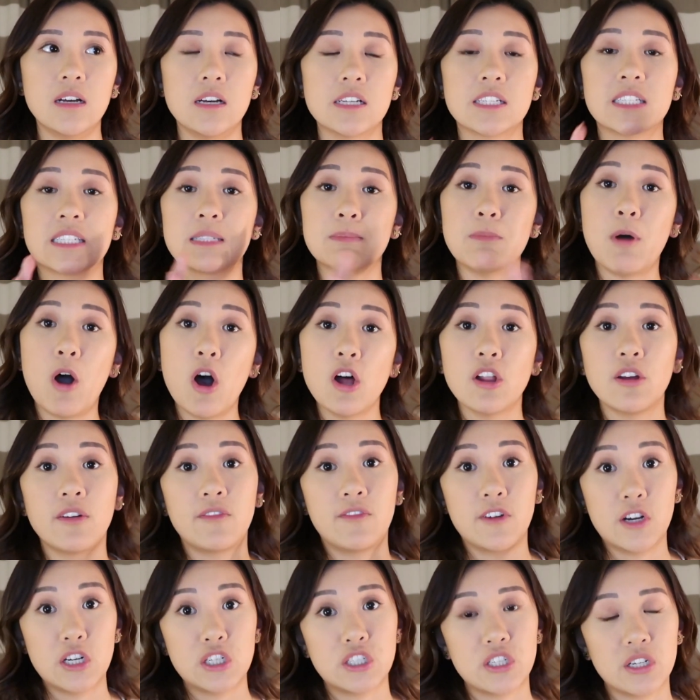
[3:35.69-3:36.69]
smaller
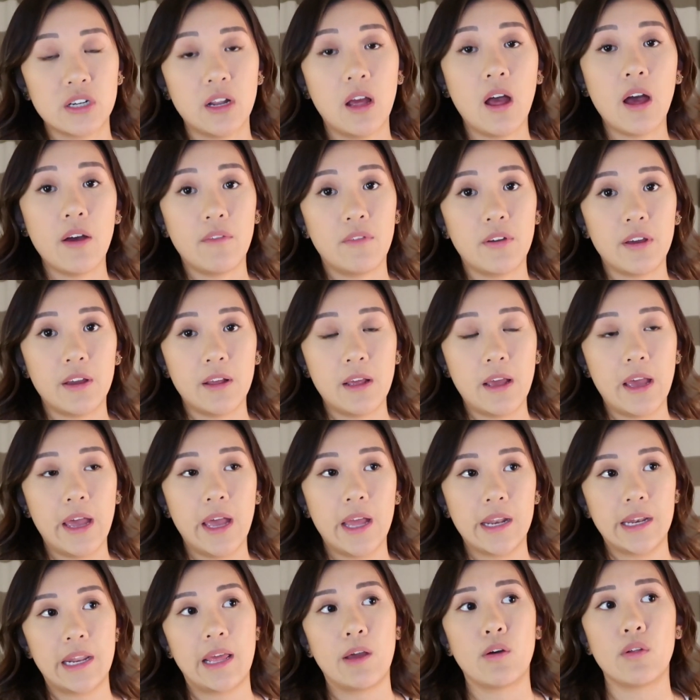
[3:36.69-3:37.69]
version of it,
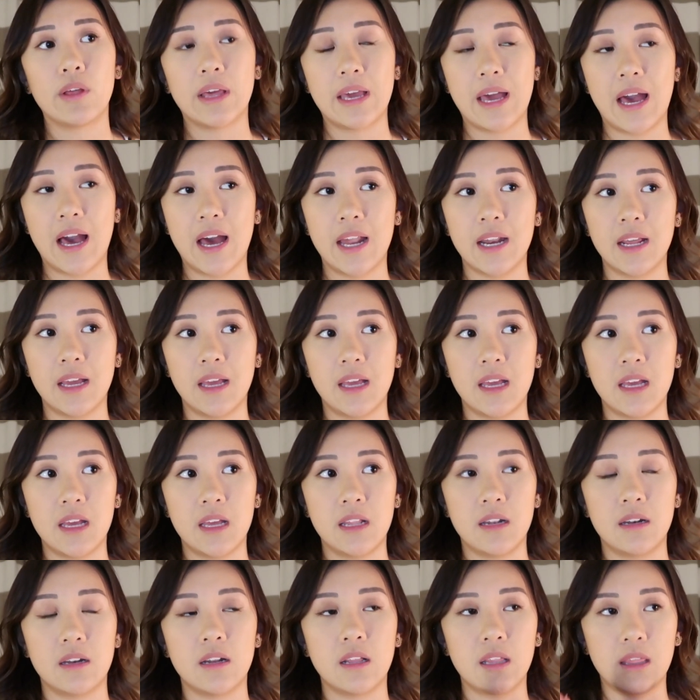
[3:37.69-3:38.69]
and they only had it
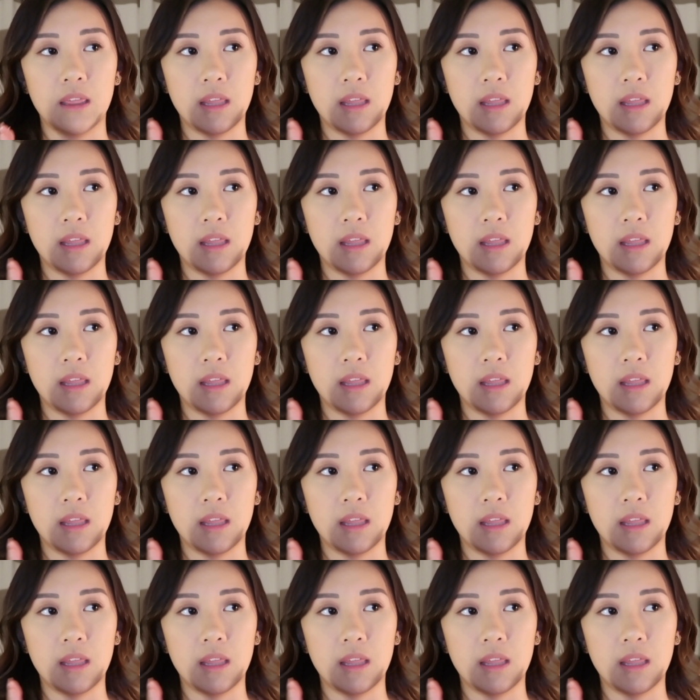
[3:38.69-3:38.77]
in